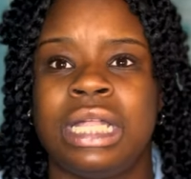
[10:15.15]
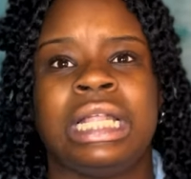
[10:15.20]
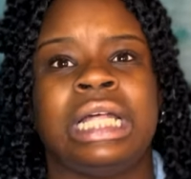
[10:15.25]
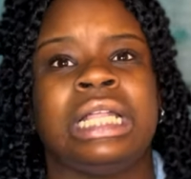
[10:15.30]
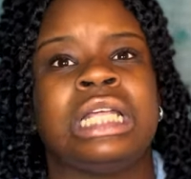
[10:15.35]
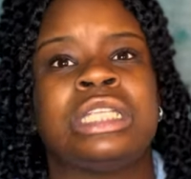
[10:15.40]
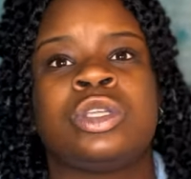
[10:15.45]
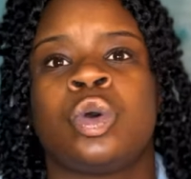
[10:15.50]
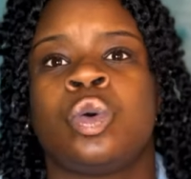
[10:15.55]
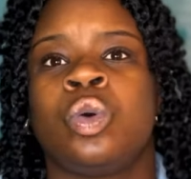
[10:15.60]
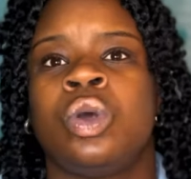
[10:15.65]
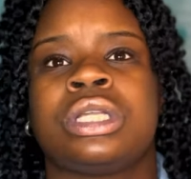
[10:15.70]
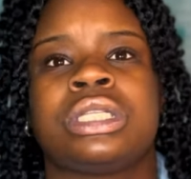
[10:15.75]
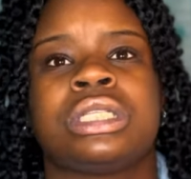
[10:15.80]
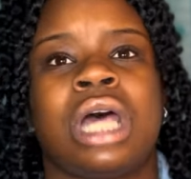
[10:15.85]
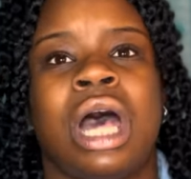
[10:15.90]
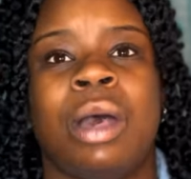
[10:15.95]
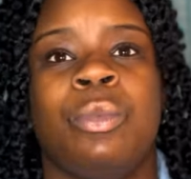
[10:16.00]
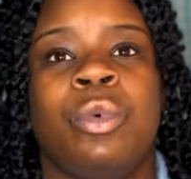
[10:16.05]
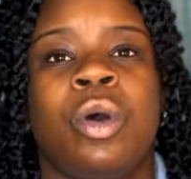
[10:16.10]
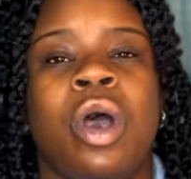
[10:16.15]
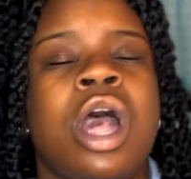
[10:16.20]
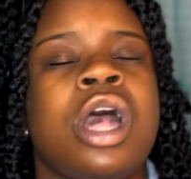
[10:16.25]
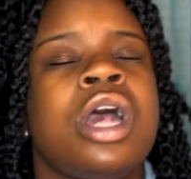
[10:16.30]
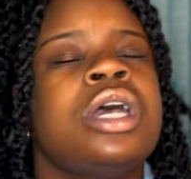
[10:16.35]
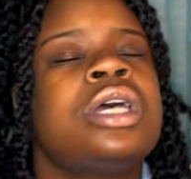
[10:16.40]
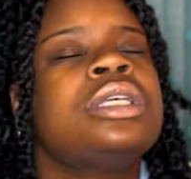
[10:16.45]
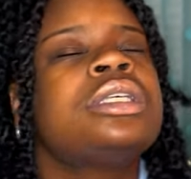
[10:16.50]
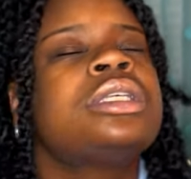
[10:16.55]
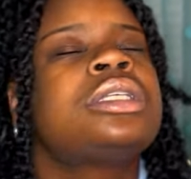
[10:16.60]
Like that's a quick sidebar.
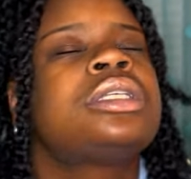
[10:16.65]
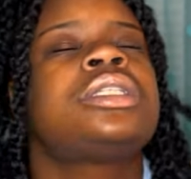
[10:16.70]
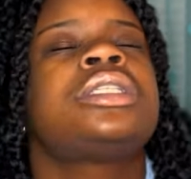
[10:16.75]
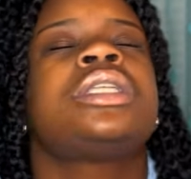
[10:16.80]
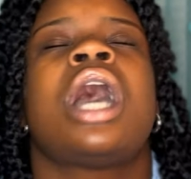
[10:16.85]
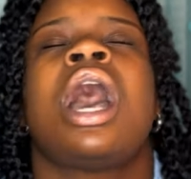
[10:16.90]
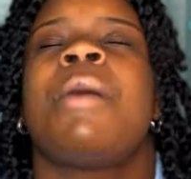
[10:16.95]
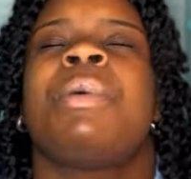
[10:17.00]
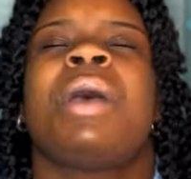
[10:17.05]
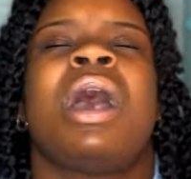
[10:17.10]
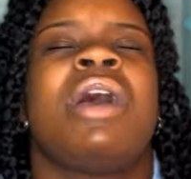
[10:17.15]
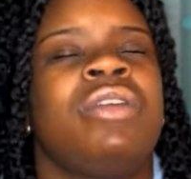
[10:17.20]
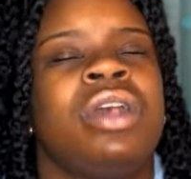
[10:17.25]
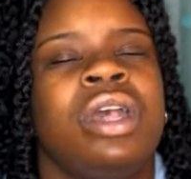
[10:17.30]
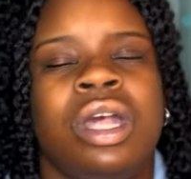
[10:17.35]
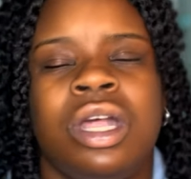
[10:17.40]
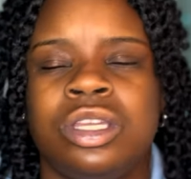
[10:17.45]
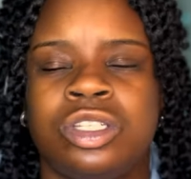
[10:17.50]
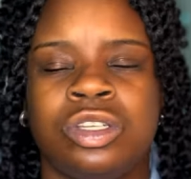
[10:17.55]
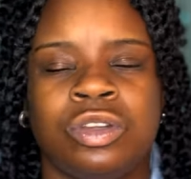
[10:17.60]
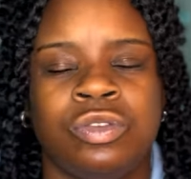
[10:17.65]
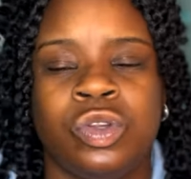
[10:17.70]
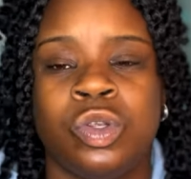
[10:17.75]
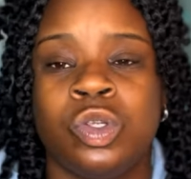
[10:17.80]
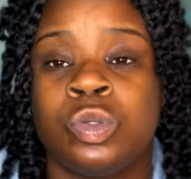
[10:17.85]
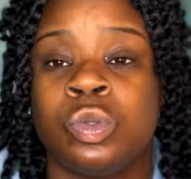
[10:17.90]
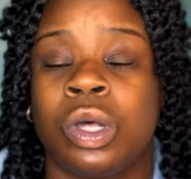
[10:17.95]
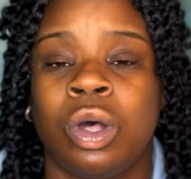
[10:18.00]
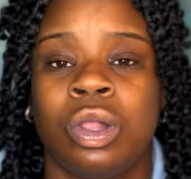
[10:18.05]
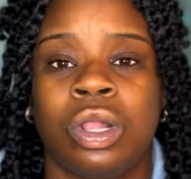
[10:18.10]
Stop having
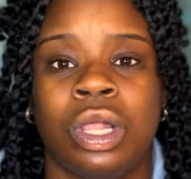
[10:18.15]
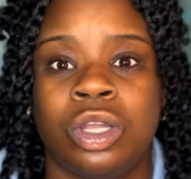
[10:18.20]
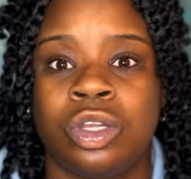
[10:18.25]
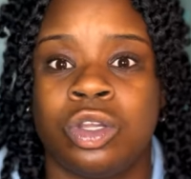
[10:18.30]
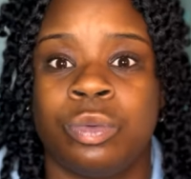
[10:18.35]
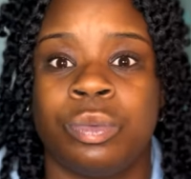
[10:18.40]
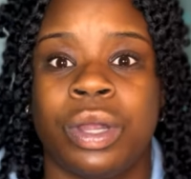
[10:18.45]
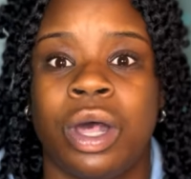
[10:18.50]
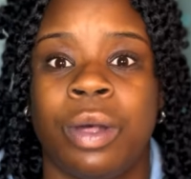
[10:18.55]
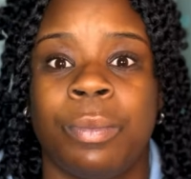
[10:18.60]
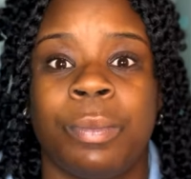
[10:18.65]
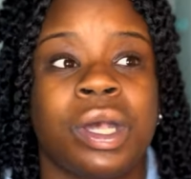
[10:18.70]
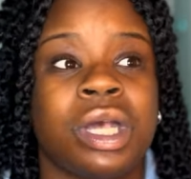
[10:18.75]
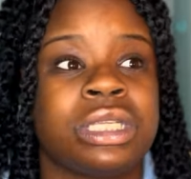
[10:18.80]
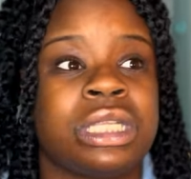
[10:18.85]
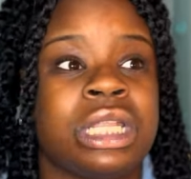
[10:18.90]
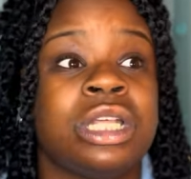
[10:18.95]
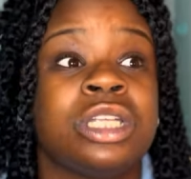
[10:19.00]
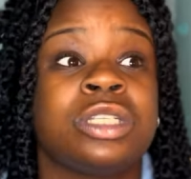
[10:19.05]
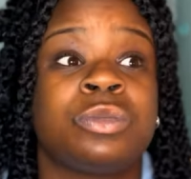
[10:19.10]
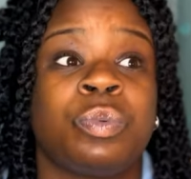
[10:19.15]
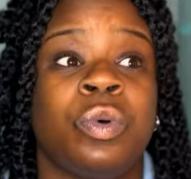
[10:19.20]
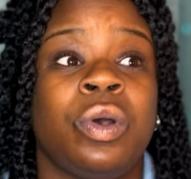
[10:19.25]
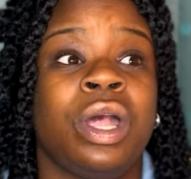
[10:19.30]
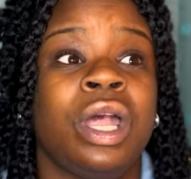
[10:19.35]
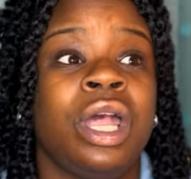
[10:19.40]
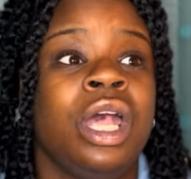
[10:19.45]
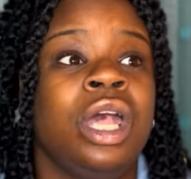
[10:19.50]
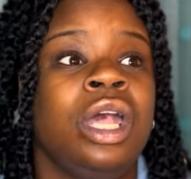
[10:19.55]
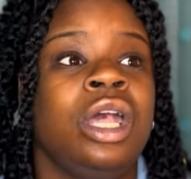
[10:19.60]
interviews with Orlando Brown because at this
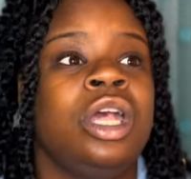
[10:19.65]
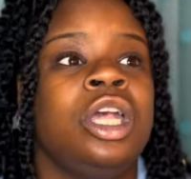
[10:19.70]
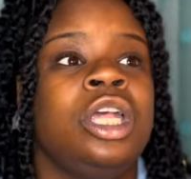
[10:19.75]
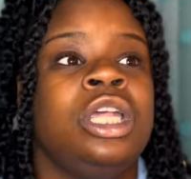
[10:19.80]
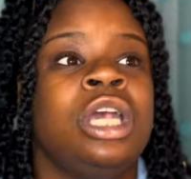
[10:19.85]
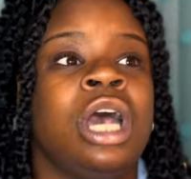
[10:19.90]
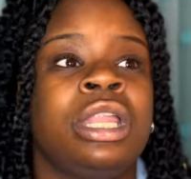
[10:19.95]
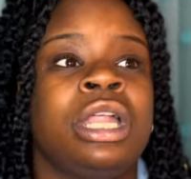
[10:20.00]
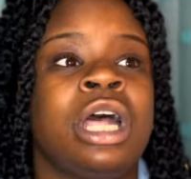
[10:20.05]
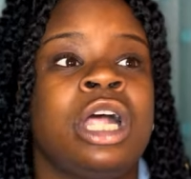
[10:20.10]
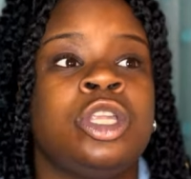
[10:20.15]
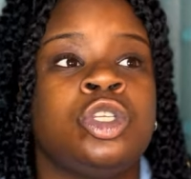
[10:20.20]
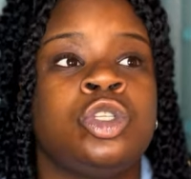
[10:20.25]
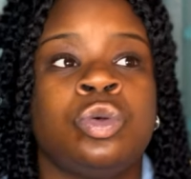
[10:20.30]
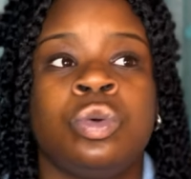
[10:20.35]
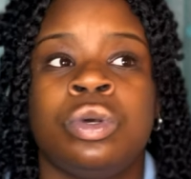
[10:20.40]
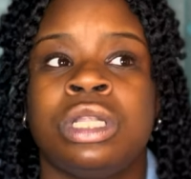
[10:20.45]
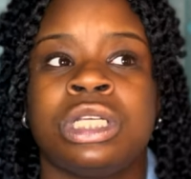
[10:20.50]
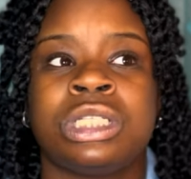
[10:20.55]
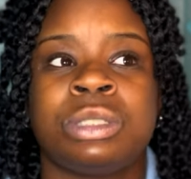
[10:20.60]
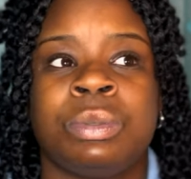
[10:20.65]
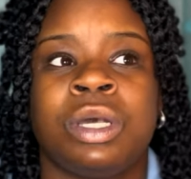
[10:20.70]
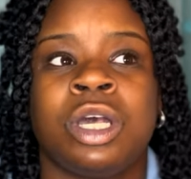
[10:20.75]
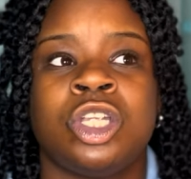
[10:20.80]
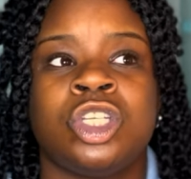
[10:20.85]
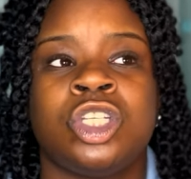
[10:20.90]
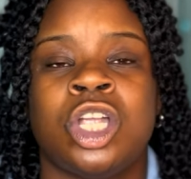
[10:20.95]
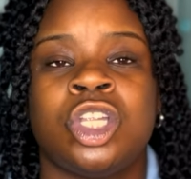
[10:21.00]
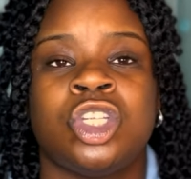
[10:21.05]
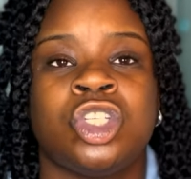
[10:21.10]
point, y'all not doing this
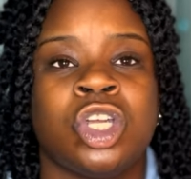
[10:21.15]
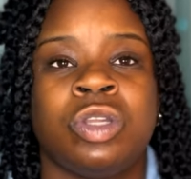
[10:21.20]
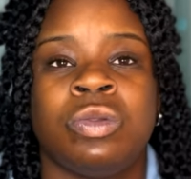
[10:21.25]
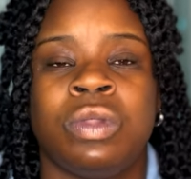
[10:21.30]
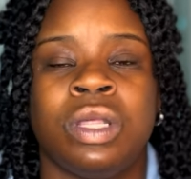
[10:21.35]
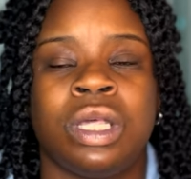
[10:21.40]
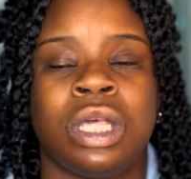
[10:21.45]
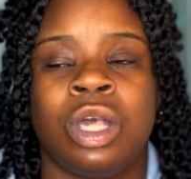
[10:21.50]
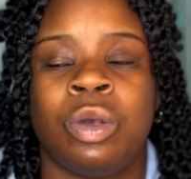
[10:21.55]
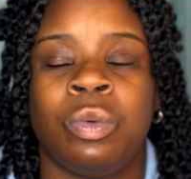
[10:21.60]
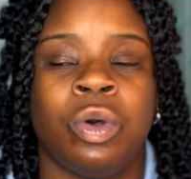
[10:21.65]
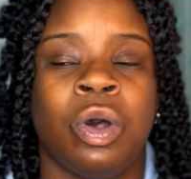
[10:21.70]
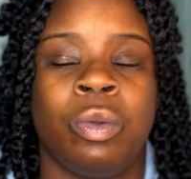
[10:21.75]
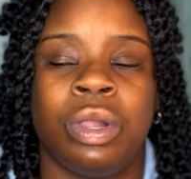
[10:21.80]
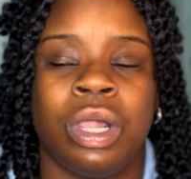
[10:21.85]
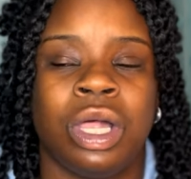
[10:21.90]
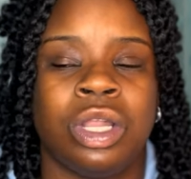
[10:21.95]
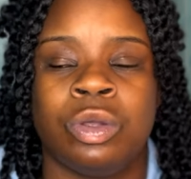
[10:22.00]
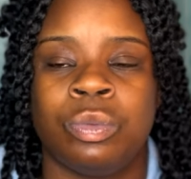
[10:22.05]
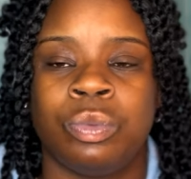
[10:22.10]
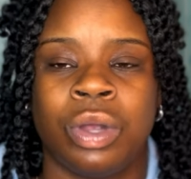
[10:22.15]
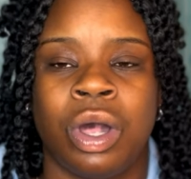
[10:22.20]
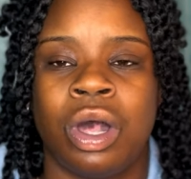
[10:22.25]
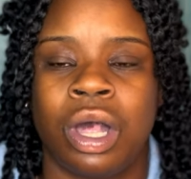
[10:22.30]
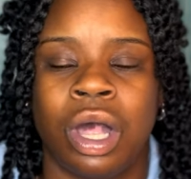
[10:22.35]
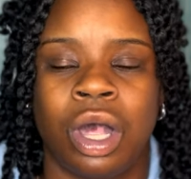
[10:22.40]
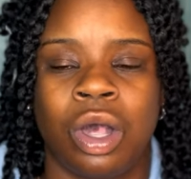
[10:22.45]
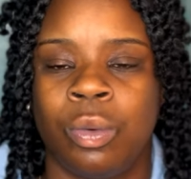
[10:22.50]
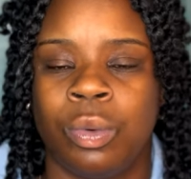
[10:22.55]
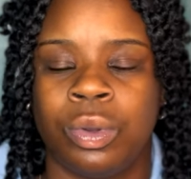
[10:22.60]
because y'all genuinely care what Orlando Brown
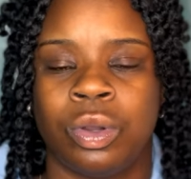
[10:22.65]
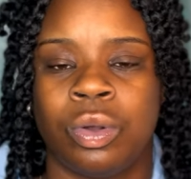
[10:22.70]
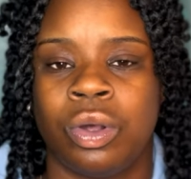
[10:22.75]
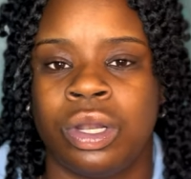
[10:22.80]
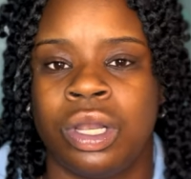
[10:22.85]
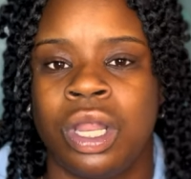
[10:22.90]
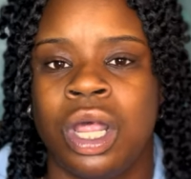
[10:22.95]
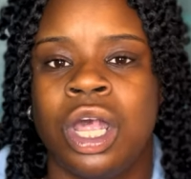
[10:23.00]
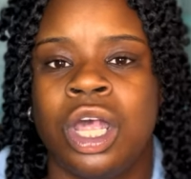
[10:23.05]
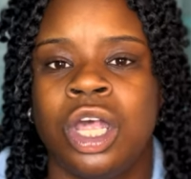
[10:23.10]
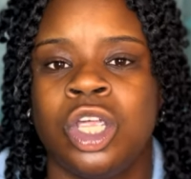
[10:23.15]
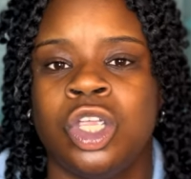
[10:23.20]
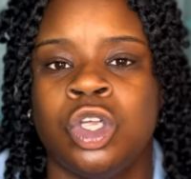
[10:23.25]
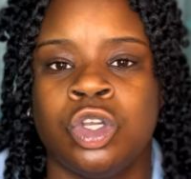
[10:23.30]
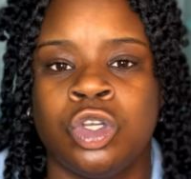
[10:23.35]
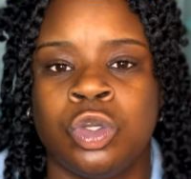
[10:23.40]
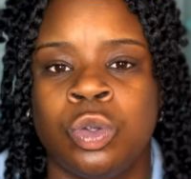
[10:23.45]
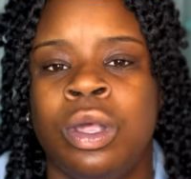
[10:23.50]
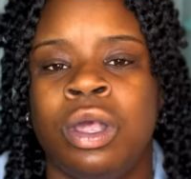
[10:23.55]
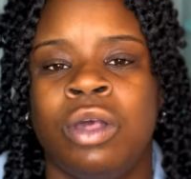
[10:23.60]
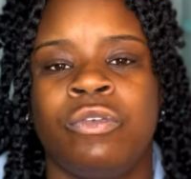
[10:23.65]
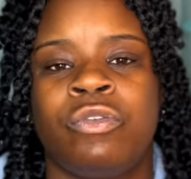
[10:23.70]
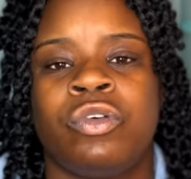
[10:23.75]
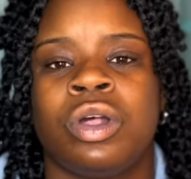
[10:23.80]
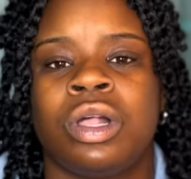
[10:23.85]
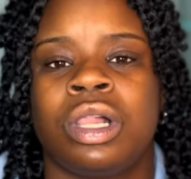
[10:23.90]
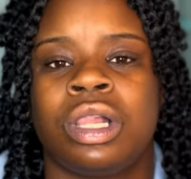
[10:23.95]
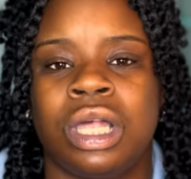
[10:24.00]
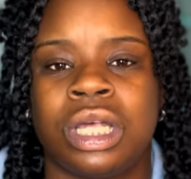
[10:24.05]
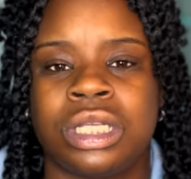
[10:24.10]
got going on. You're doing it
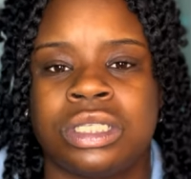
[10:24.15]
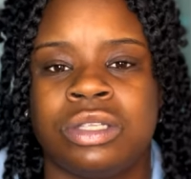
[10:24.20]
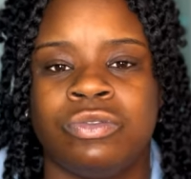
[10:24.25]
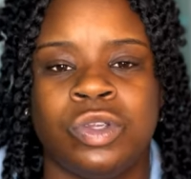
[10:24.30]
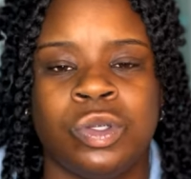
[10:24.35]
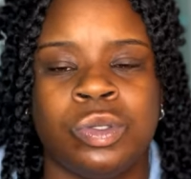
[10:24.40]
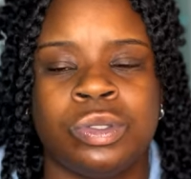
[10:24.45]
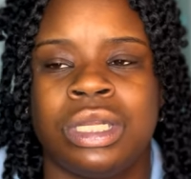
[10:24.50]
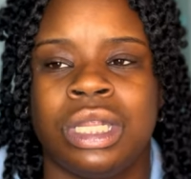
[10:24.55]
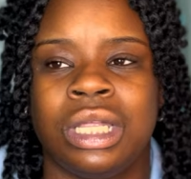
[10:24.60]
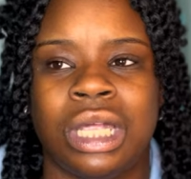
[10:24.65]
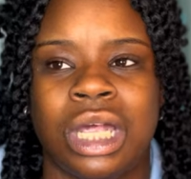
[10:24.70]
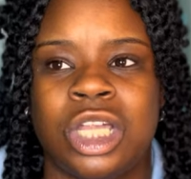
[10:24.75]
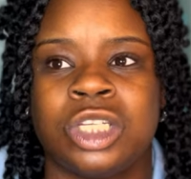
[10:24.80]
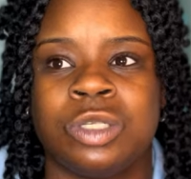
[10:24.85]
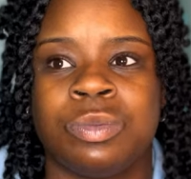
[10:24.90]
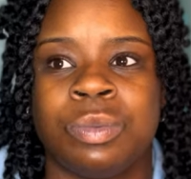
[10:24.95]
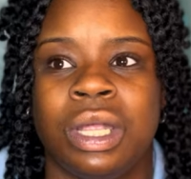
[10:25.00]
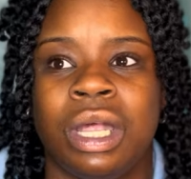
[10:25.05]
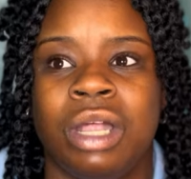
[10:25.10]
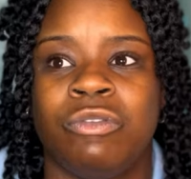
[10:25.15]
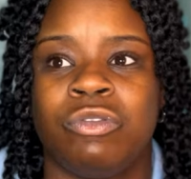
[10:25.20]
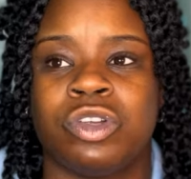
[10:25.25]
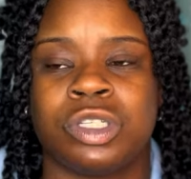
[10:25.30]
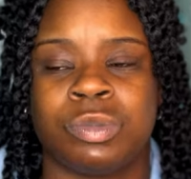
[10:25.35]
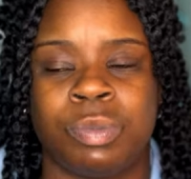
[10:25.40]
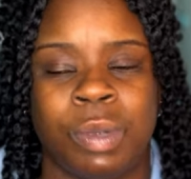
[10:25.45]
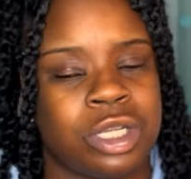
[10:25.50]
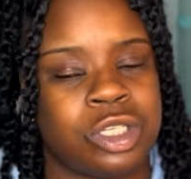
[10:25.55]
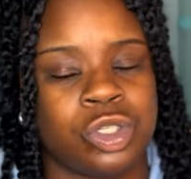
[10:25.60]
for clicks, views, and engagement, and for
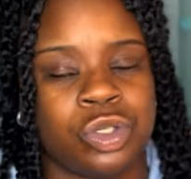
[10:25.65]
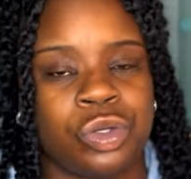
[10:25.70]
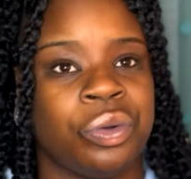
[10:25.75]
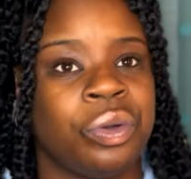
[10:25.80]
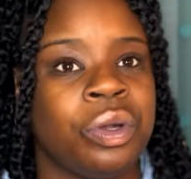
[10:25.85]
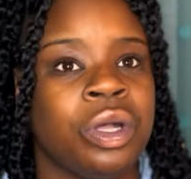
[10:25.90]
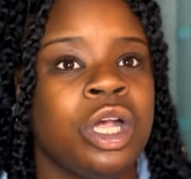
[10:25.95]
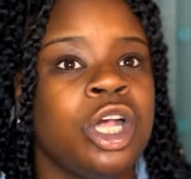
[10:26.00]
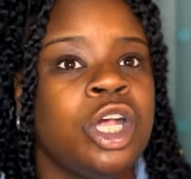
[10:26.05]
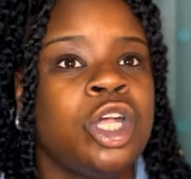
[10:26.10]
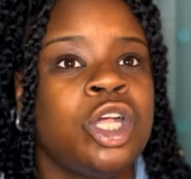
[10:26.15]
spectacle.